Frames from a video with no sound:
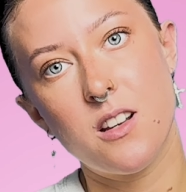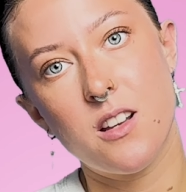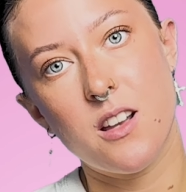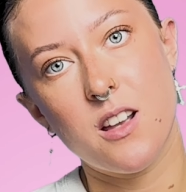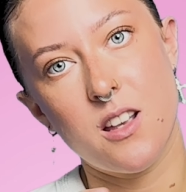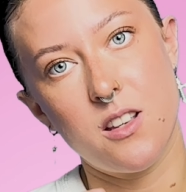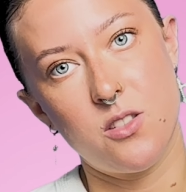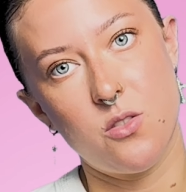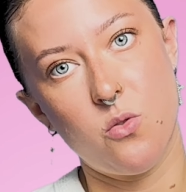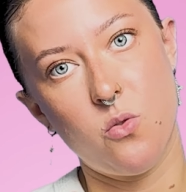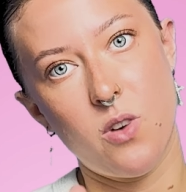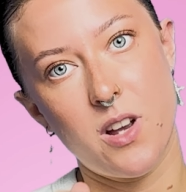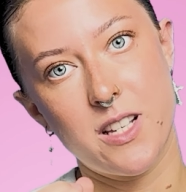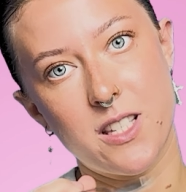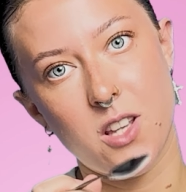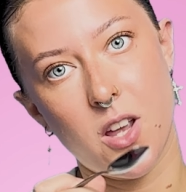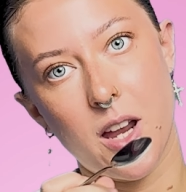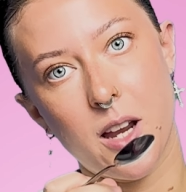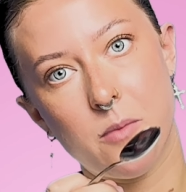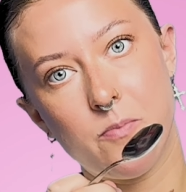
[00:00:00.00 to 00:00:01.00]
is
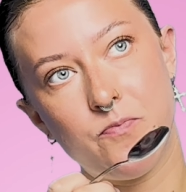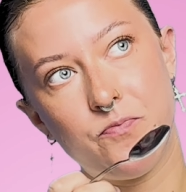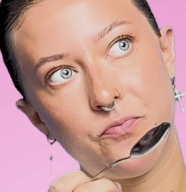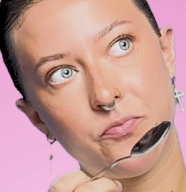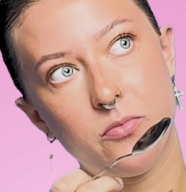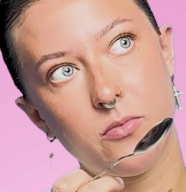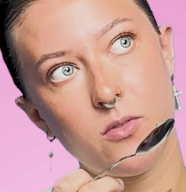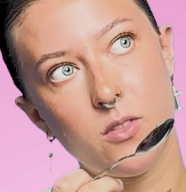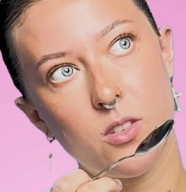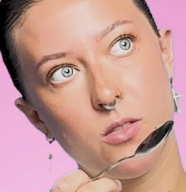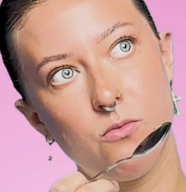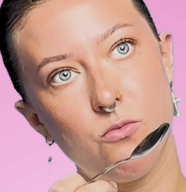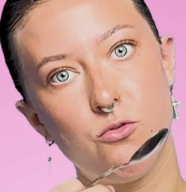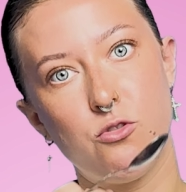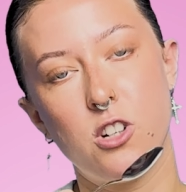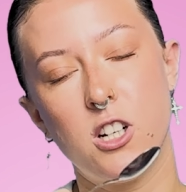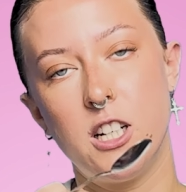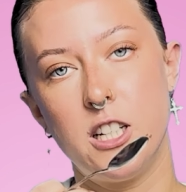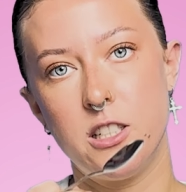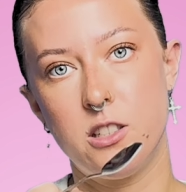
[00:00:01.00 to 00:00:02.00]
always like
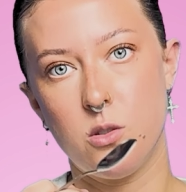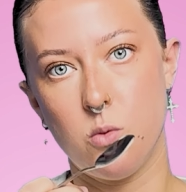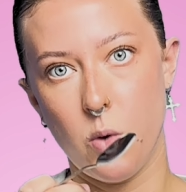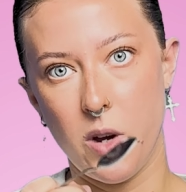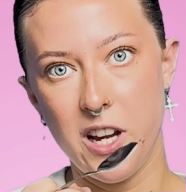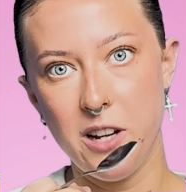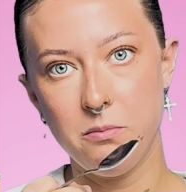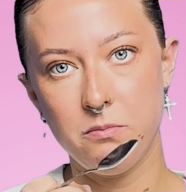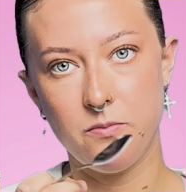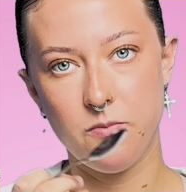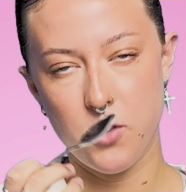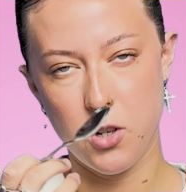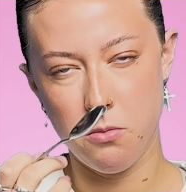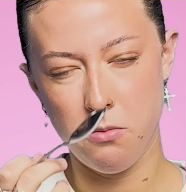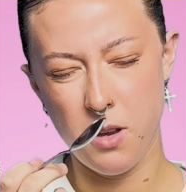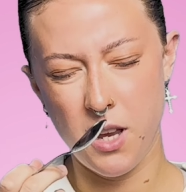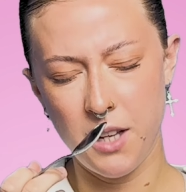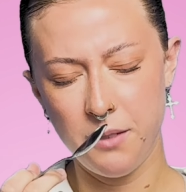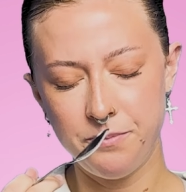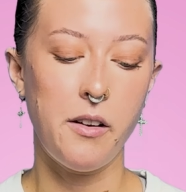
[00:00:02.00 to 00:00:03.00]
really sweet to
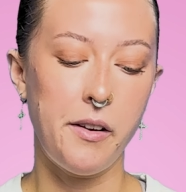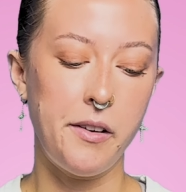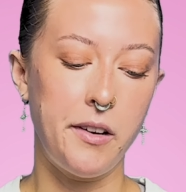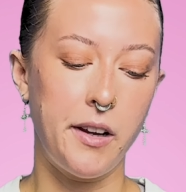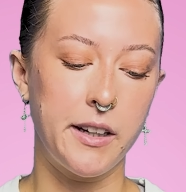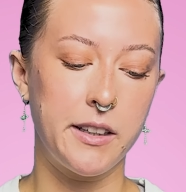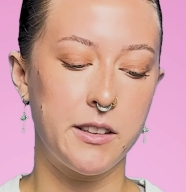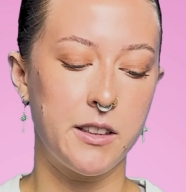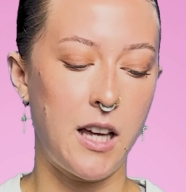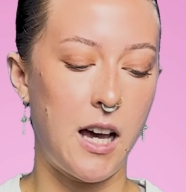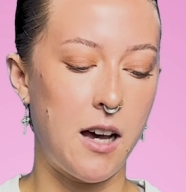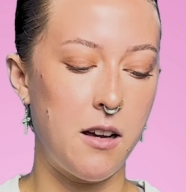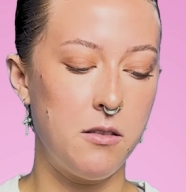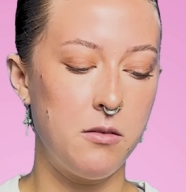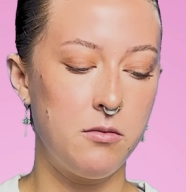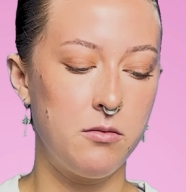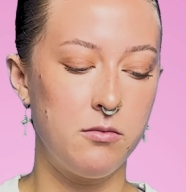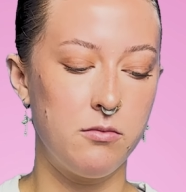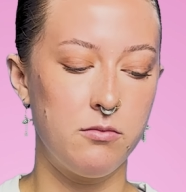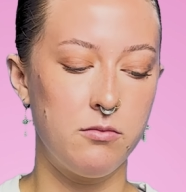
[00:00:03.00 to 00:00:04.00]
me. Like that
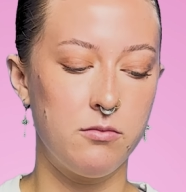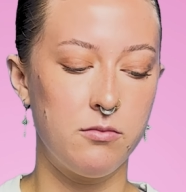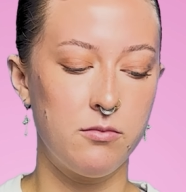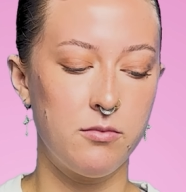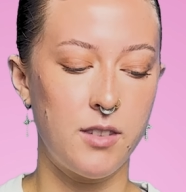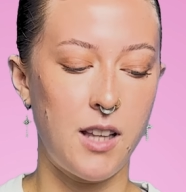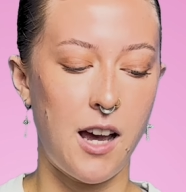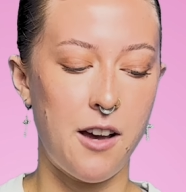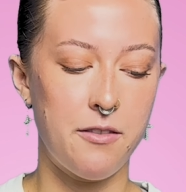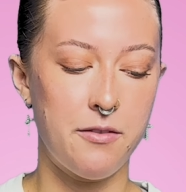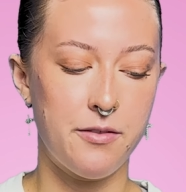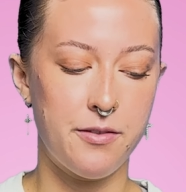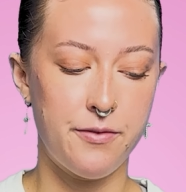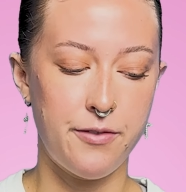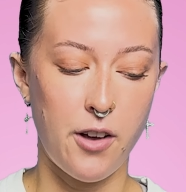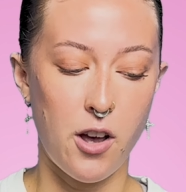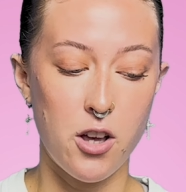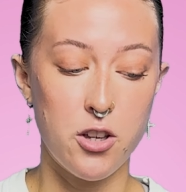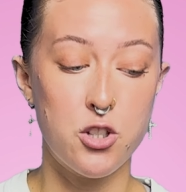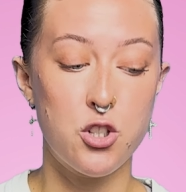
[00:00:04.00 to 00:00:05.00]

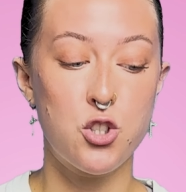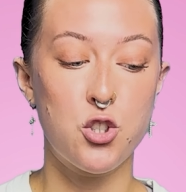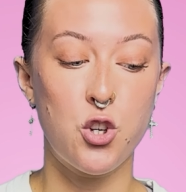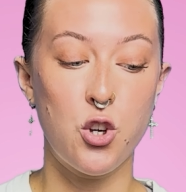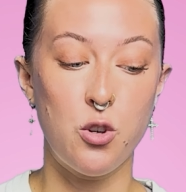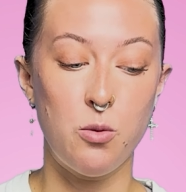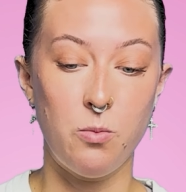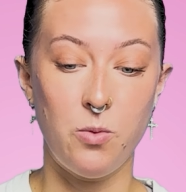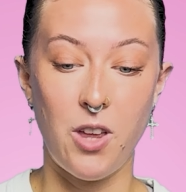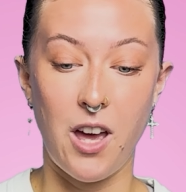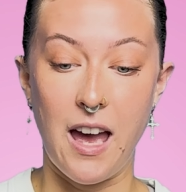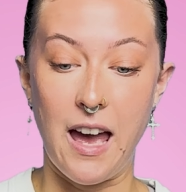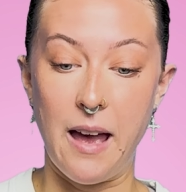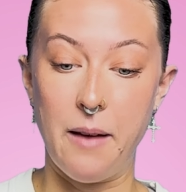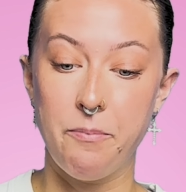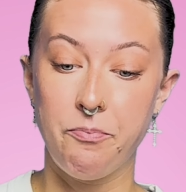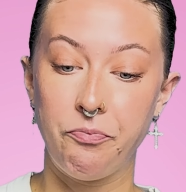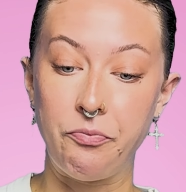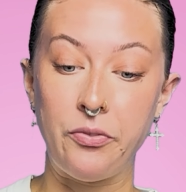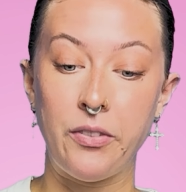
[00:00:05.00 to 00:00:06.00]
first scoop there
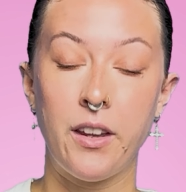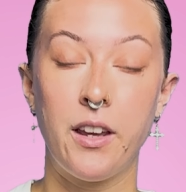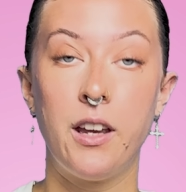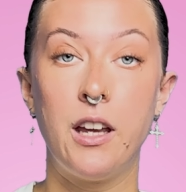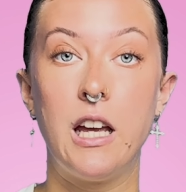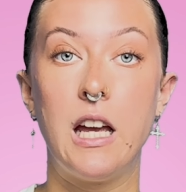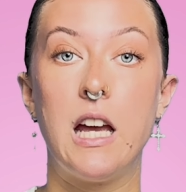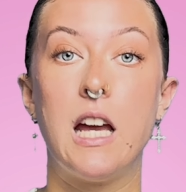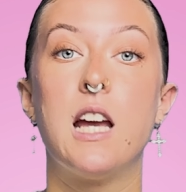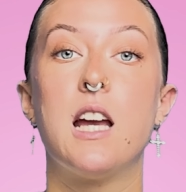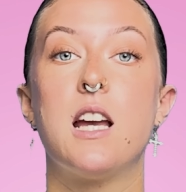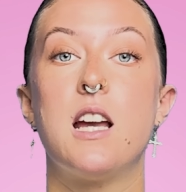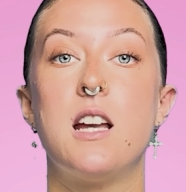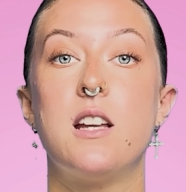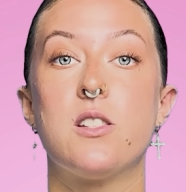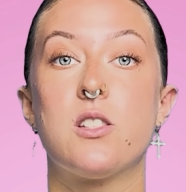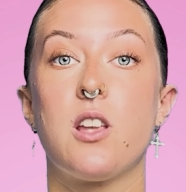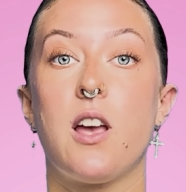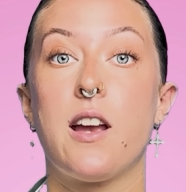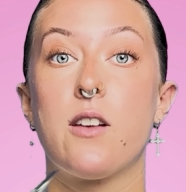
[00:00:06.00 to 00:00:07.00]

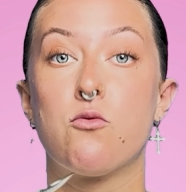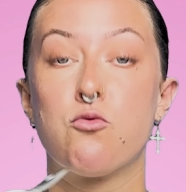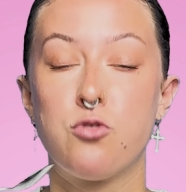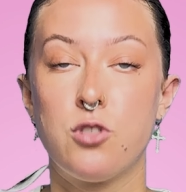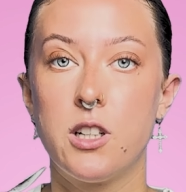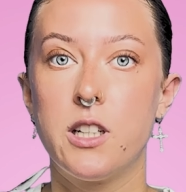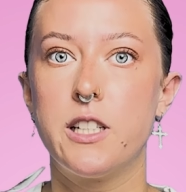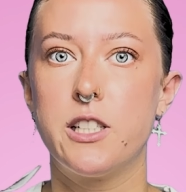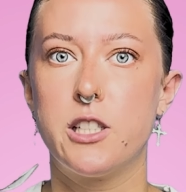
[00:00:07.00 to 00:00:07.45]
is like really